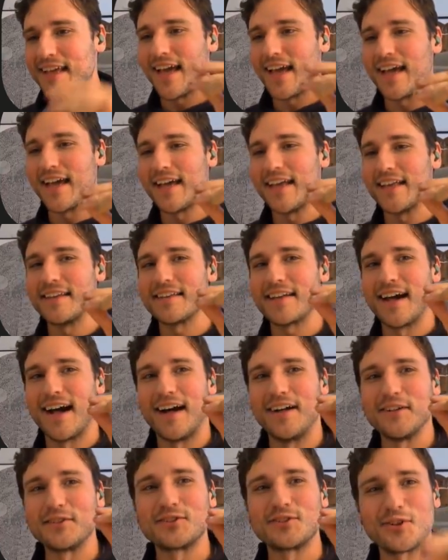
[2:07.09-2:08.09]
And
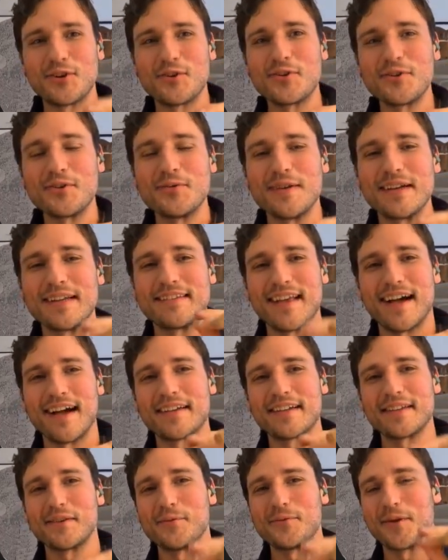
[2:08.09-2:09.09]
I'll show you
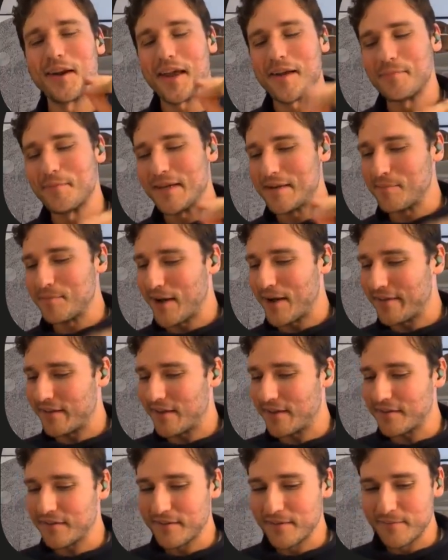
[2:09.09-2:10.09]
exactly what I mean by
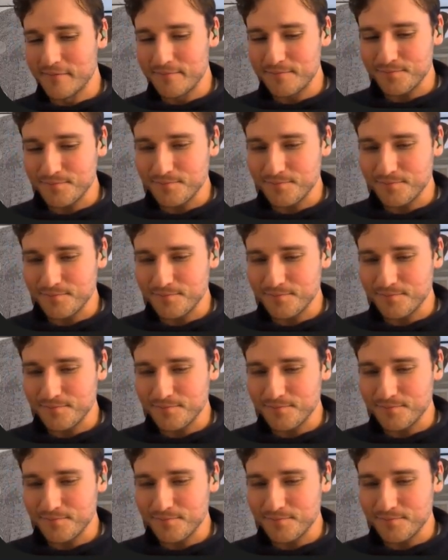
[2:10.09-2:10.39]
this.